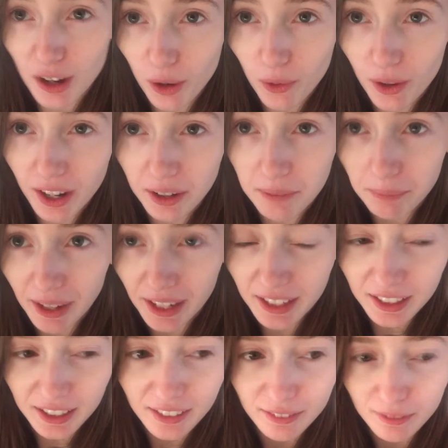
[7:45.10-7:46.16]
I am back
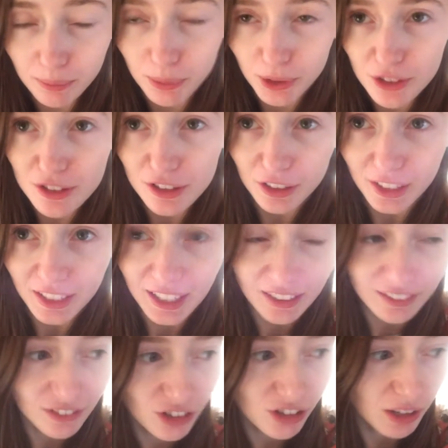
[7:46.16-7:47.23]
in Bristol
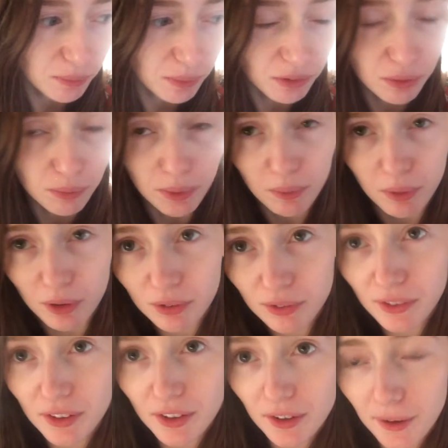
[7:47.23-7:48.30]
again, just came back from Plymouth.
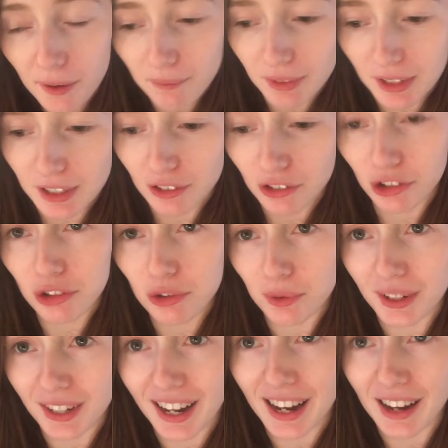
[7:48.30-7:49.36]
Me and Josh were
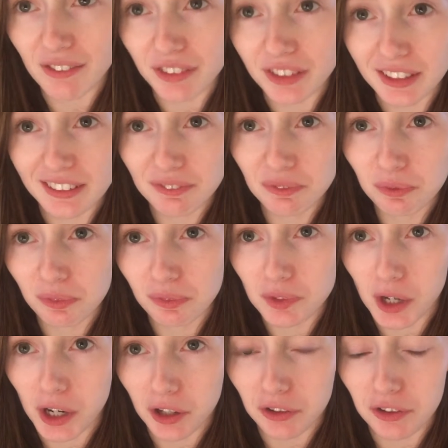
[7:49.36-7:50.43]
going to have
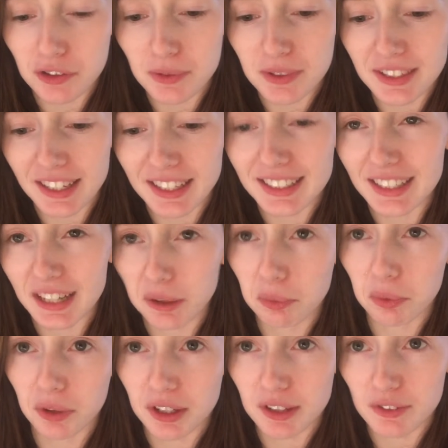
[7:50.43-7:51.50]
our Christmas day today,
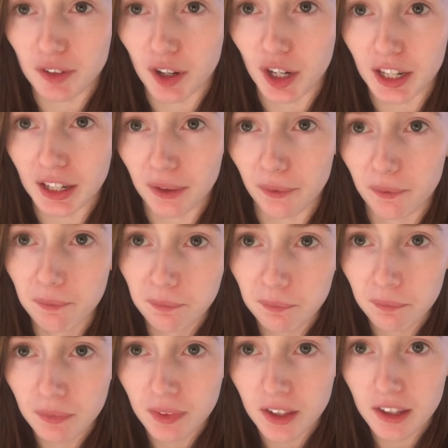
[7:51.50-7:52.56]
but he's very ill.
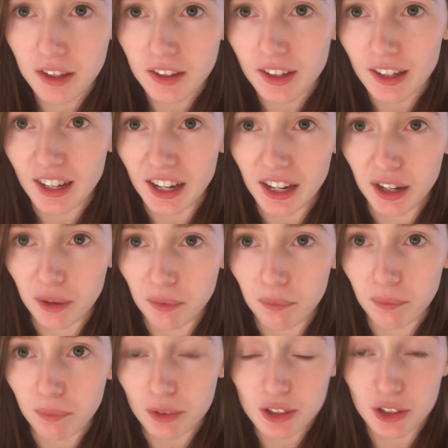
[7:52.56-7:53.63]

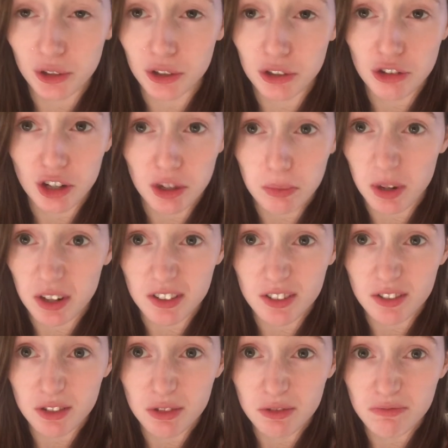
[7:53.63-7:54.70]
Still going to trade
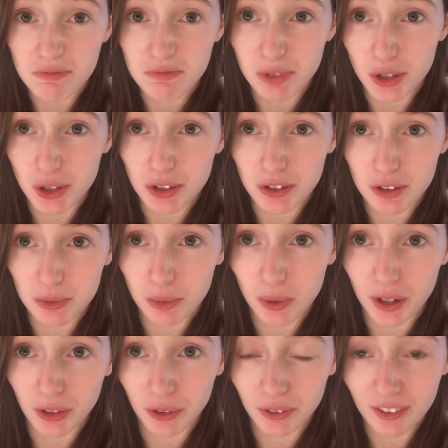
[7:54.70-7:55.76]
presents because
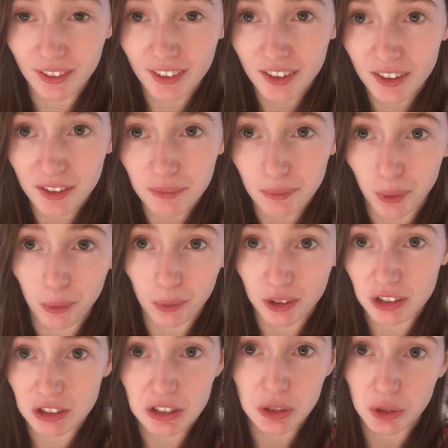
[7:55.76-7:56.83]
why not, but we're
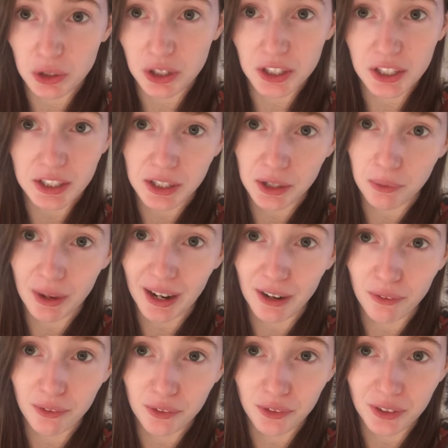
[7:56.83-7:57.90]
just not going to go
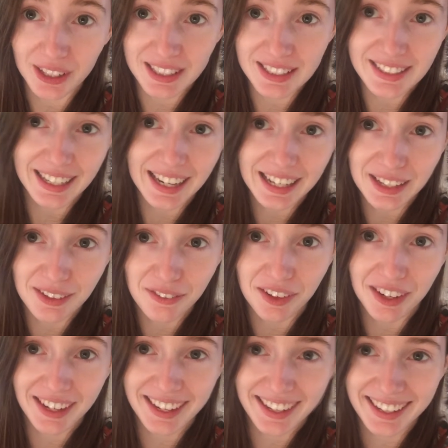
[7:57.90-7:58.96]
out or eat
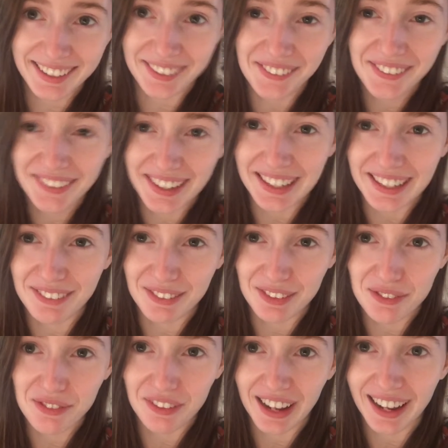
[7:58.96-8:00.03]
anything or leave
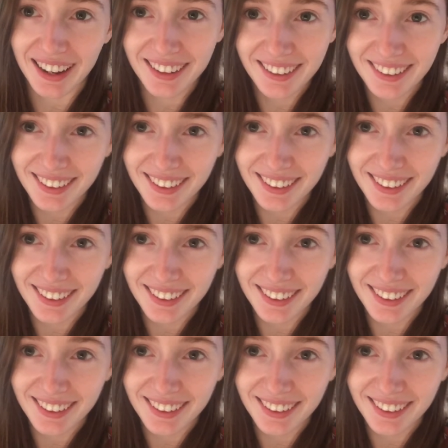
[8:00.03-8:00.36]
the flat,